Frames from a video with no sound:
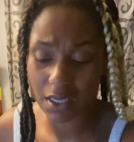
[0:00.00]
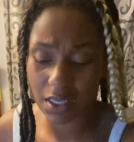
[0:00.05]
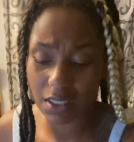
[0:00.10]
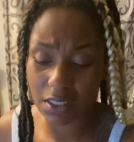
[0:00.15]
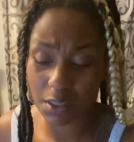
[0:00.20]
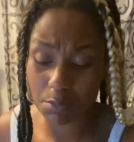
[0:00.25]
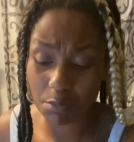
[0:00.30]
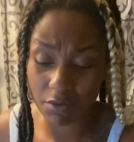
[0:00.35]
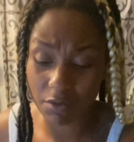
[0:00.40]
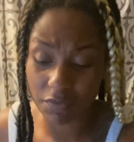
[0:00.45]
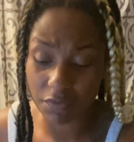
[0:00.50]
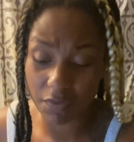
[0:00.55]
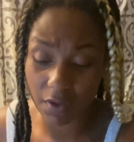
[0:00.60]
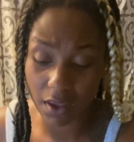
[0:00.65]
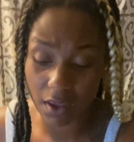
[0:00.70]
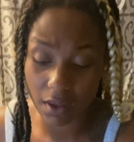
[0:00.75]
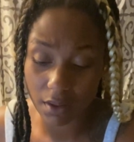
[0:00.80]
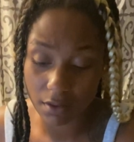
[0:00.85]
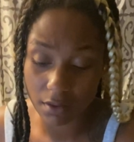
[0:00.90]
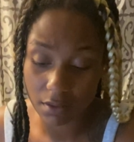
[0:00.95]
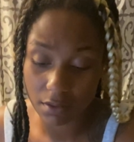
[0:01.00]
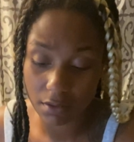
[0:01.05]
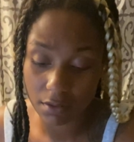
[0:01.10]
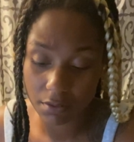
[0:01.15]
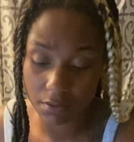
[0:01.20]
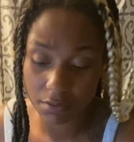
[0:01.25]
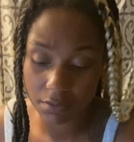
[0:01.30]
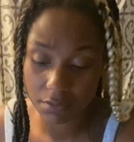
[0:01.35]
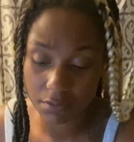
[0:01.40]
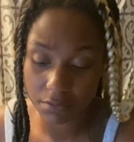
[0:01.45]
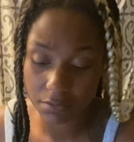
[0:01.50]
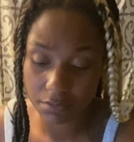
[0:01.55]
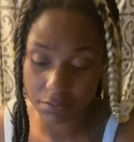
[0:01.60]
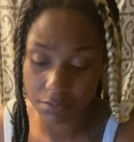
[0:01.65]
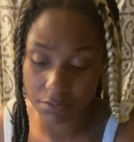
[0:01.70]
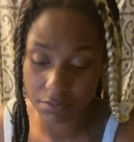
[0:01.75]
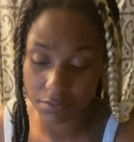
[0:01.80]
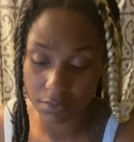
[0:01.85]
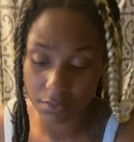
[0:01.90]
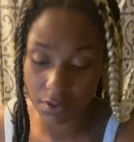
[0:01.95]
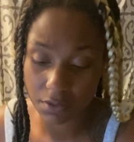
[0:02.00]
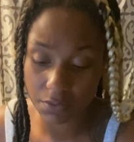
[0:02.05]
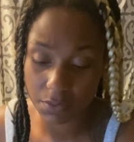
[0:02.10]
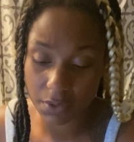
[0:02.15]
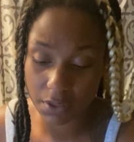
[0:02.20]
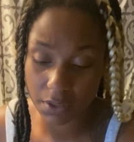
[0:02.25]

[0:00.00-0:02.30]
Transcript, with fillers: a leap of faith. That's what